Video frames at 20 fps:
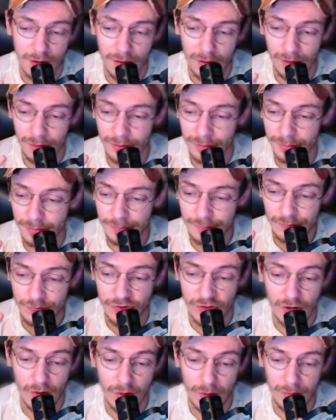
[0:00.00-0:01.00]
on
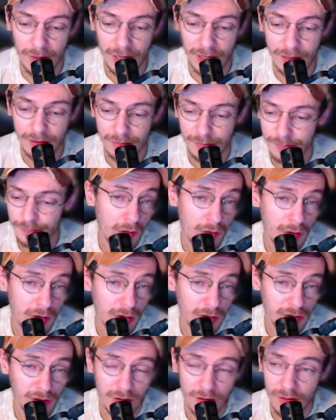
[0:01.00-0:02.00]
Terrorblade,
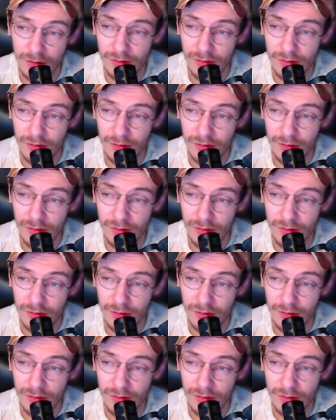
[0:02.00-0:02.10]
Warlock,